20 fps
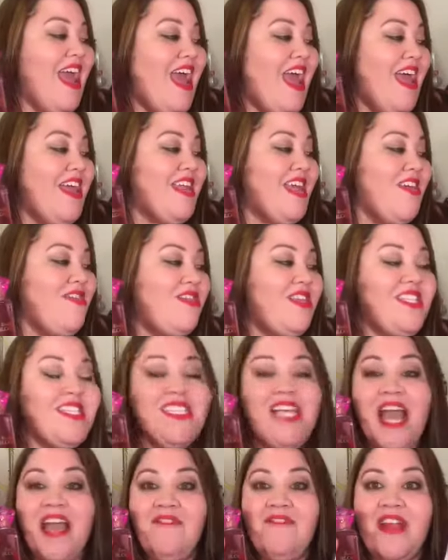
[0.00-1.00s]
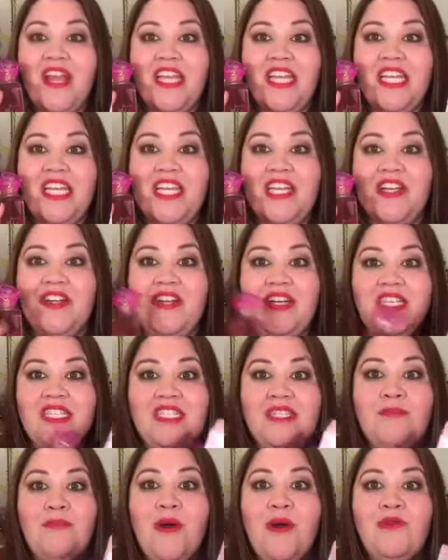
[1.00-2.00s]
and this guy right here
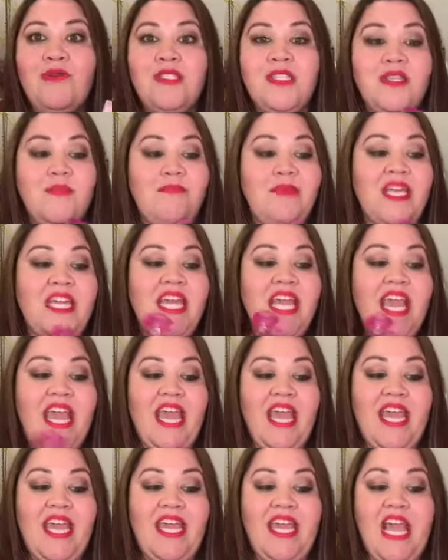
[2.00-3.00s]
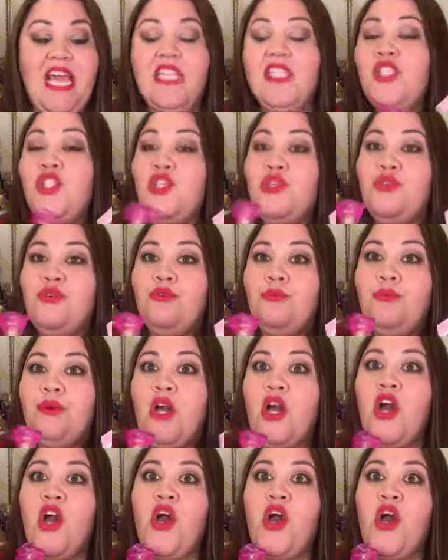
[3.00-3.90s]
is supposed to be a dupe